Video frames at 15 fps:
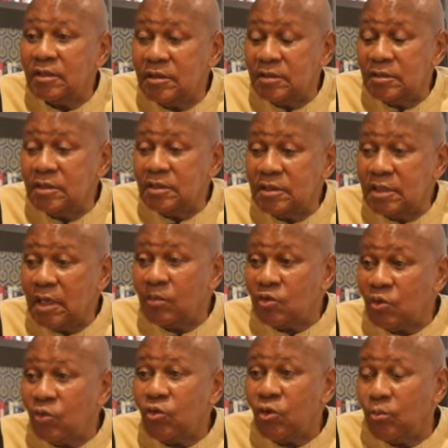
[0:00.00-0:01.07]
in terms
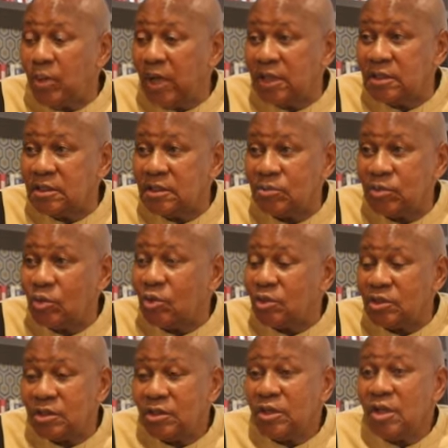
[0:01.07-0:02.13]
of your plans,
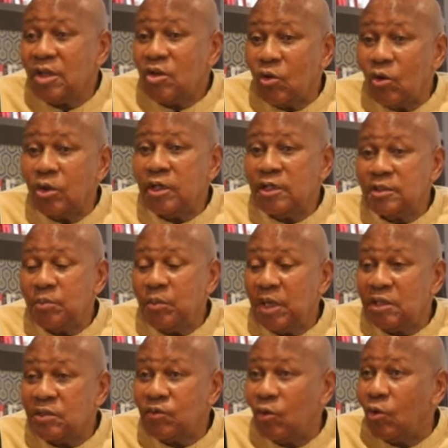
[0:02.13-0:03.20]
because God has
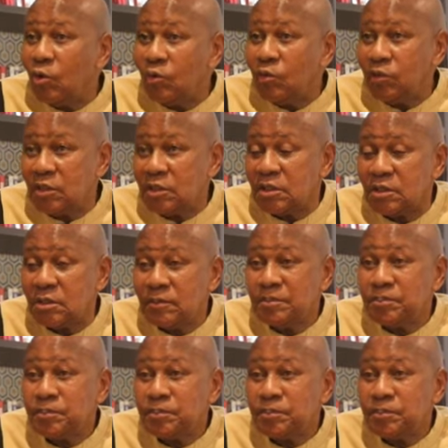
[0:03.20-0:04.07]
plans for all of us.